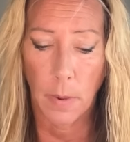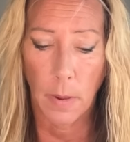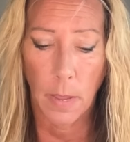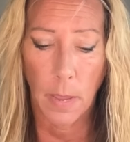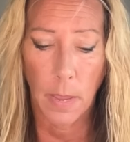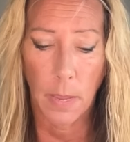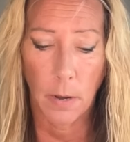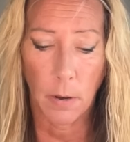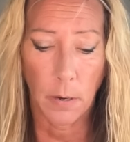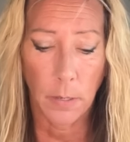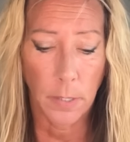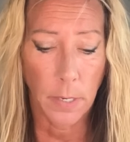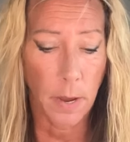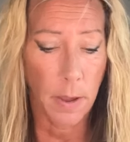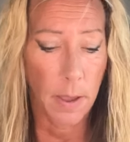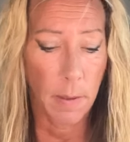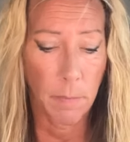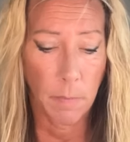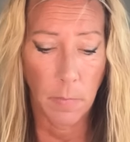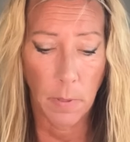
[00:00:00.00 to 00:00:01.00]
And
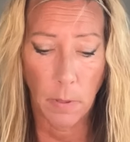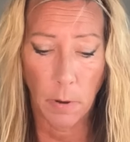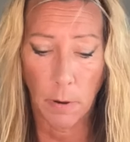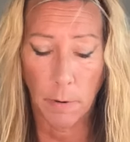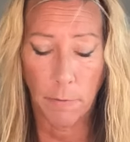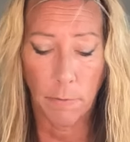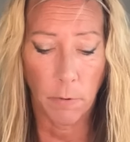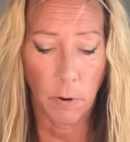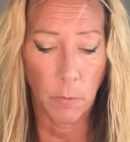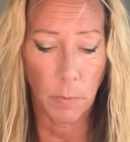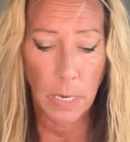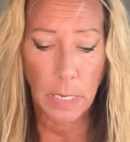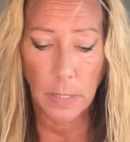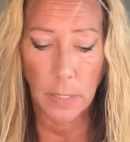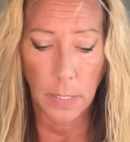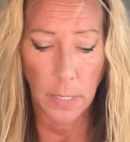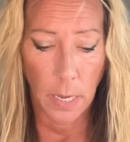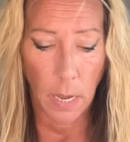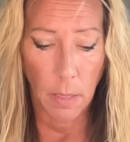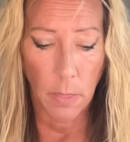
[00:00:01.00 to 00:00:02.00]
our 4 weeks
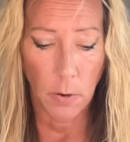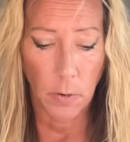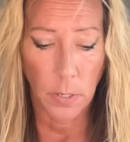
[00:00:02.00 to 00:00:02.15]
together